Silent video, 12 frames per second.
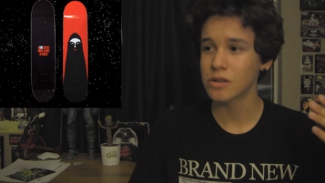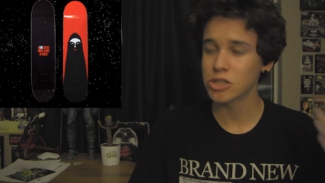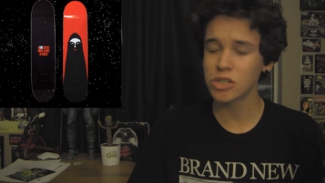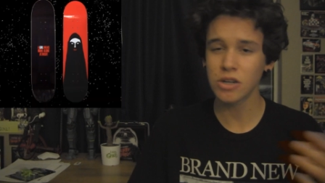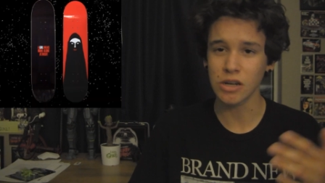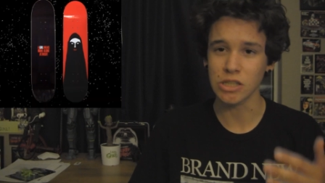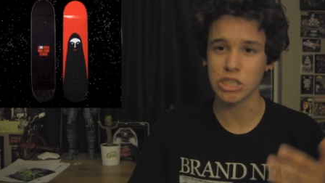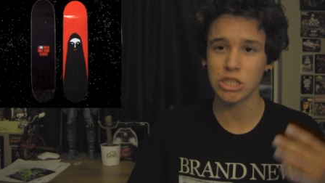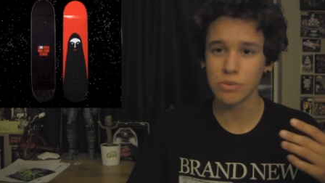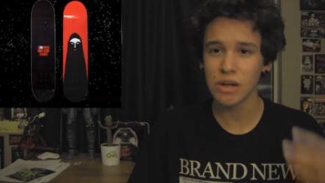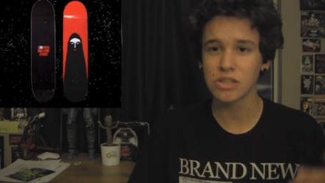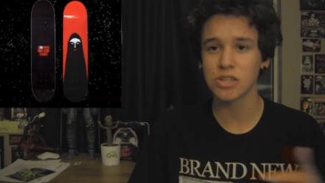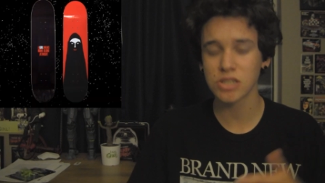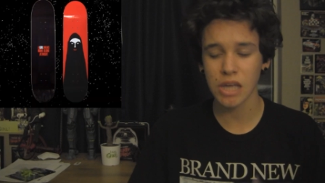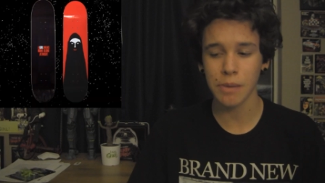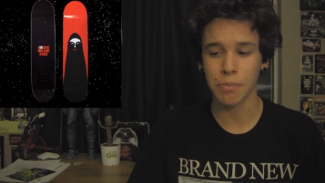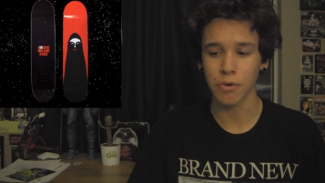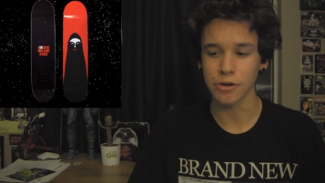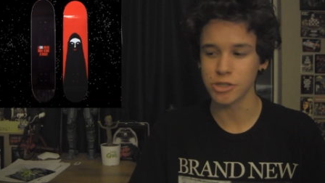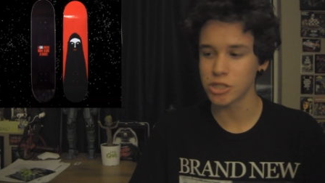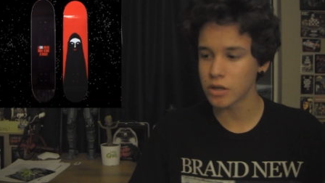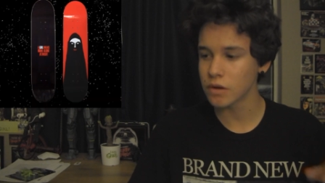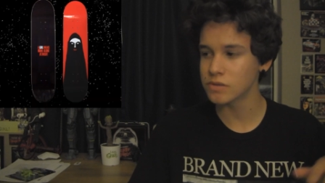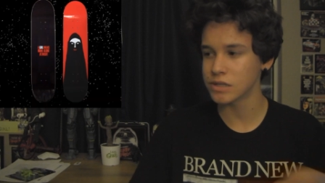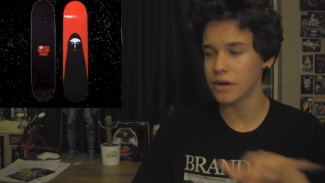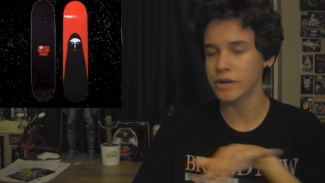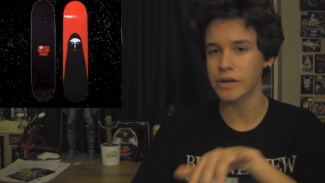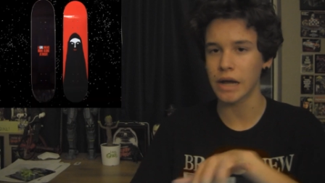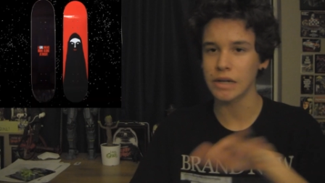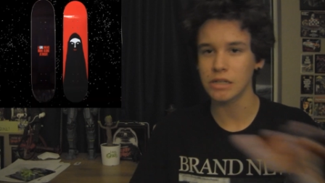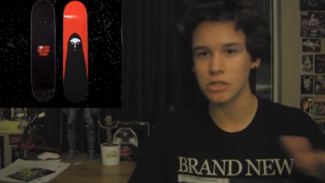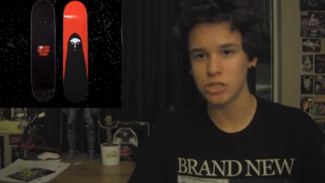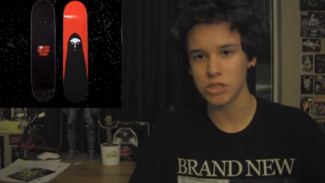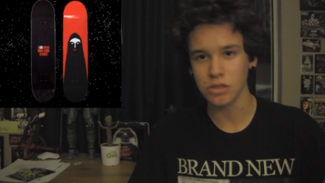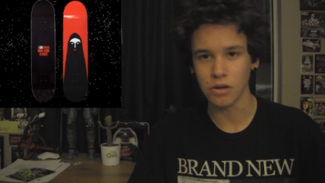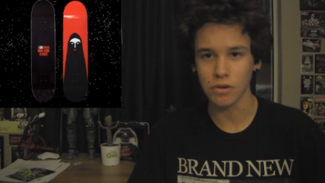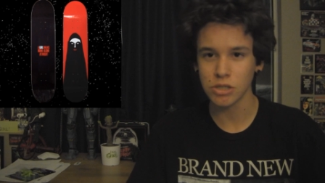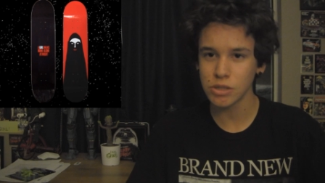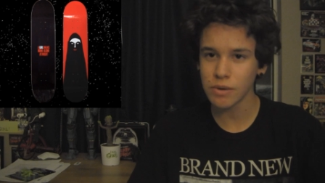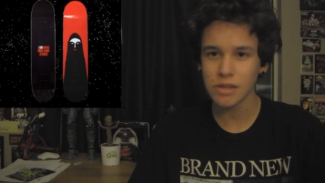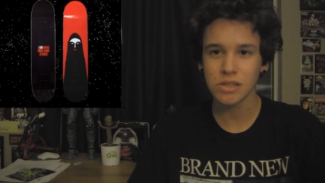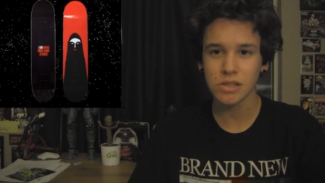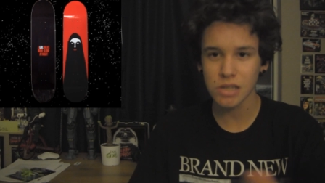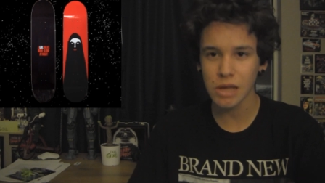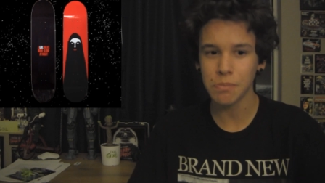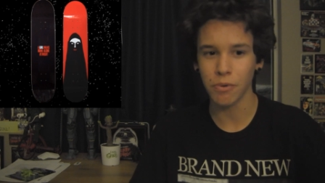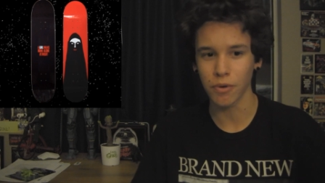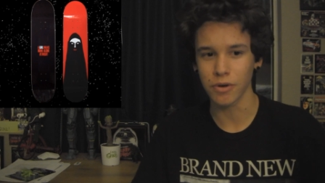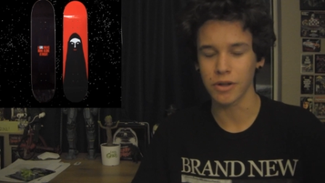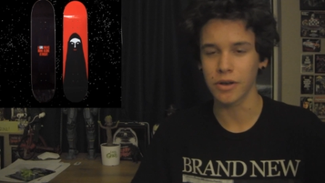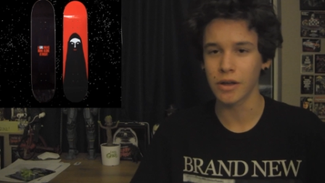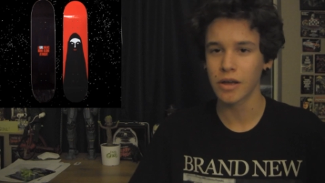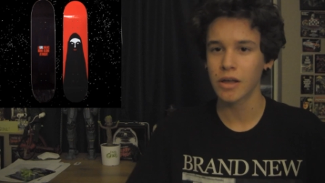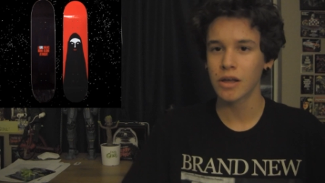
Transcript: she does. She rides a skateboard. She goes out at night and she, you know, she rides a skateboard and,